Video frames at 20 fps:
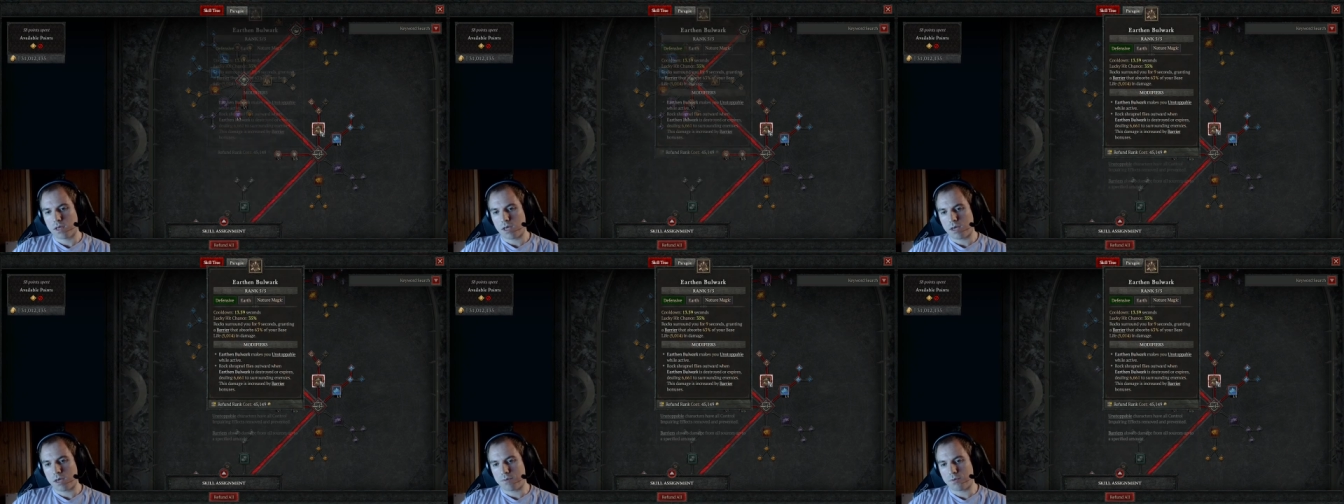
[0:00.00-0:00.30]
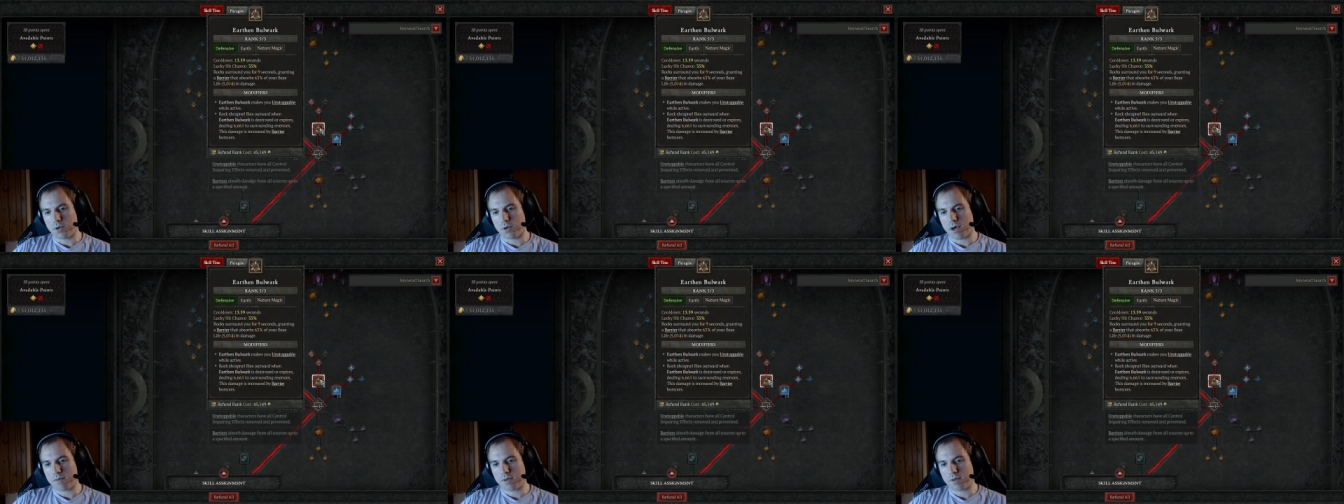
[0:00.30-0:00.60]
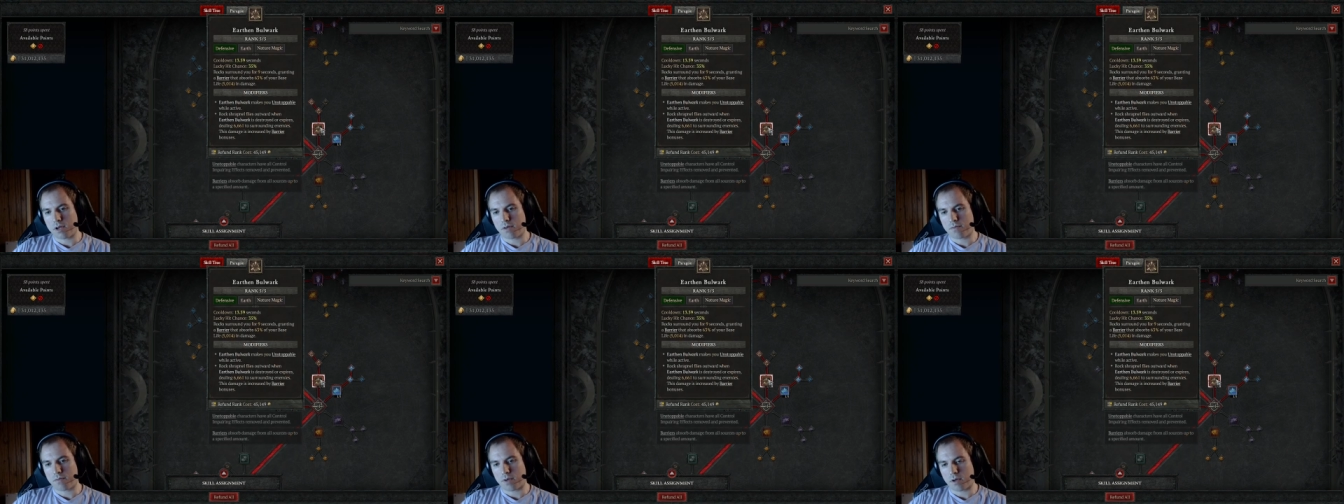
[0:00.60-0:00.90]
If you have
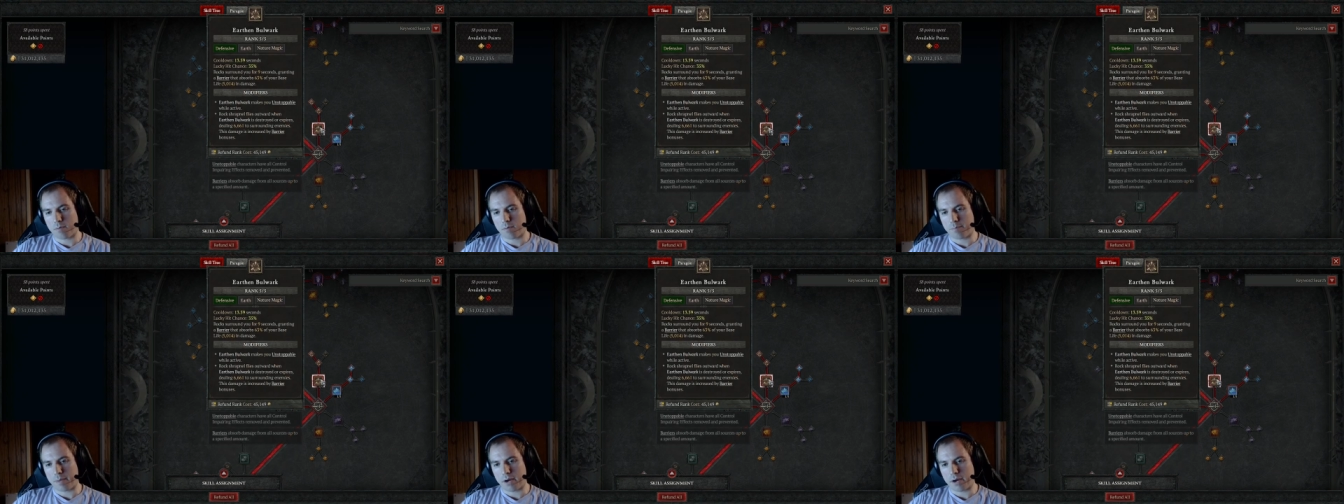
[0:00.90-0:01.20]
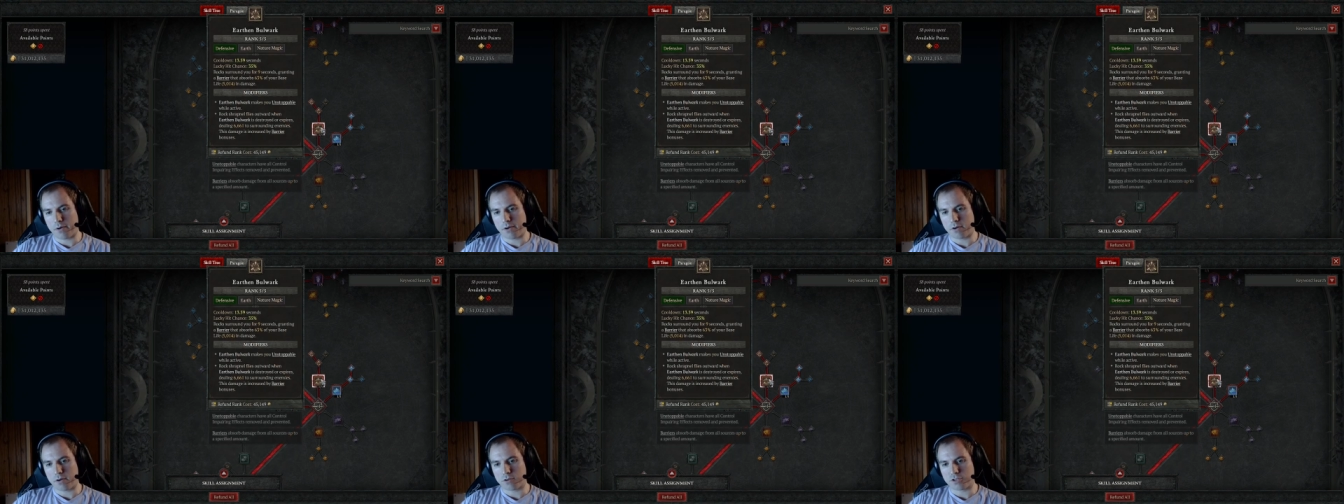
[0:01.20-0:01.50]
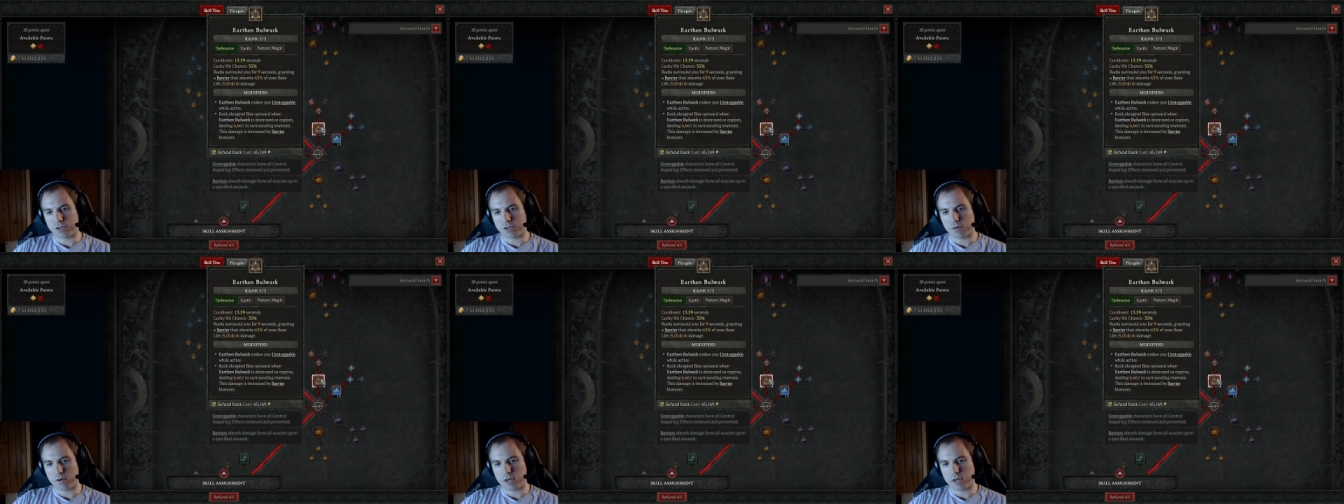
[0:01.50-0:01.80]
enough barrier
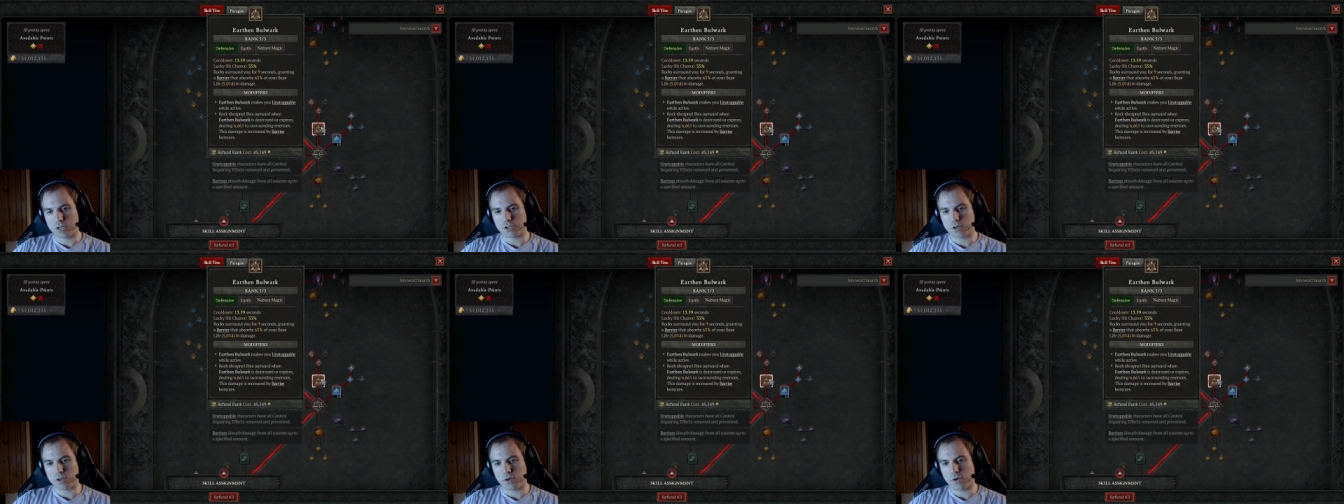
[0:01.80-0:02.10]
generation,